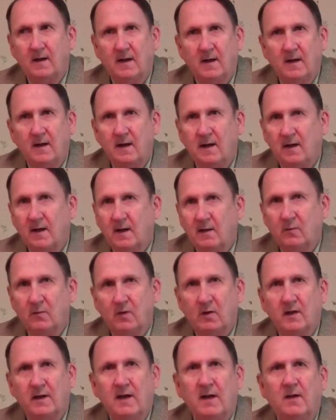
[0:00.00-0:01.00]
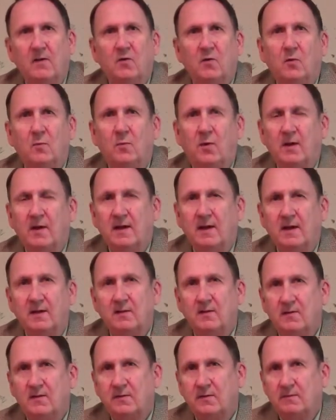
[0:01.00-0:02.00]
And I really had no
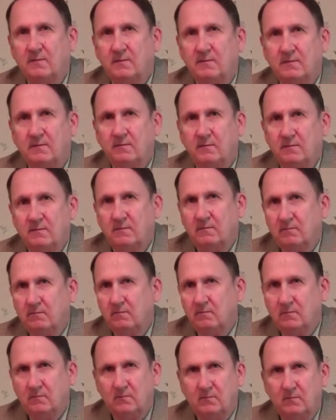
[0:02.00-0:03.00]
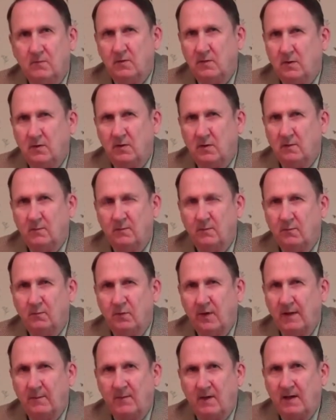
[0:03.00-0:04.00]
plans to
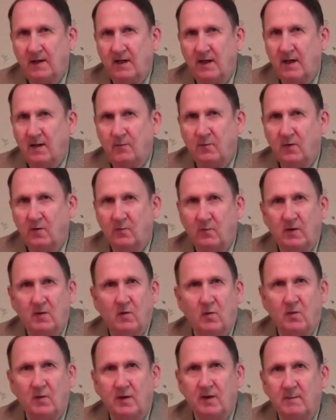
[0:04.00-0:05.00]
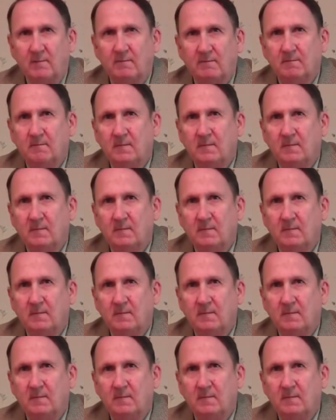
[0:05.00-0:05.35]
bring my camera and record him.